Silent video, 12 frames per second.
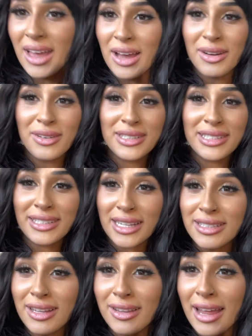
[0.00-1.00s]
who
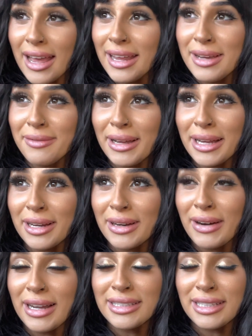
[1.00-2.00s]
says all that? He went
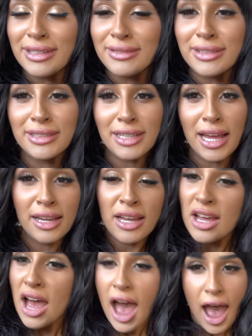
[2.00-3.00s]
crazy. He was like,
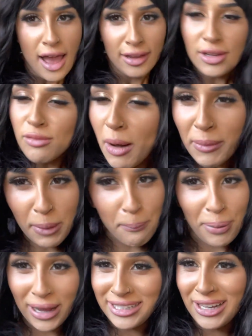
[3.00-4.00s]
you want me to
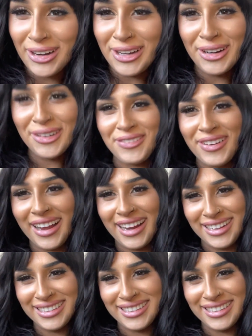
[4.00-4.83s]
piss on your face?